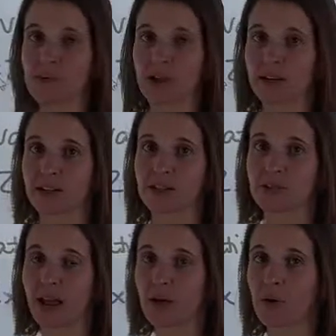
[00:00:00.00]
plug into
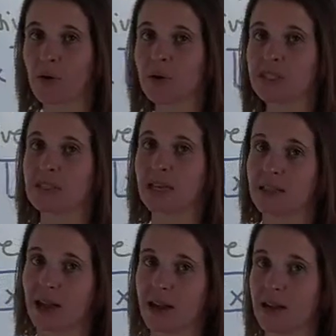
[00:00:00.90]
it, I will always get
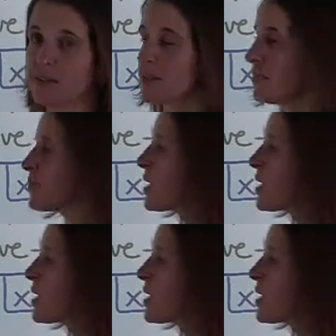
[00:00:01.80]
that constant.